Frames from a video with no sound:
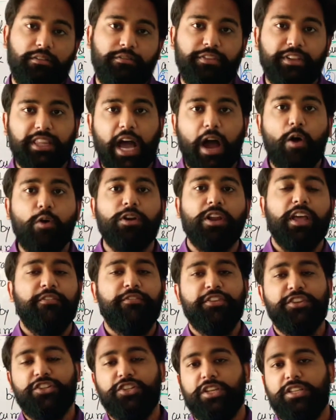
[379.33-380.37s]
Without
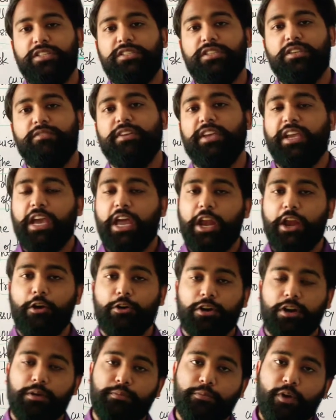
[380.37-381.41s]
efficiency we
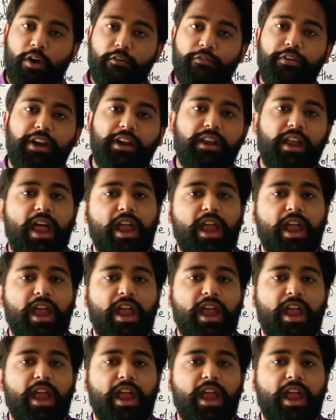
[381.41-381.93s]
cannot earn profit,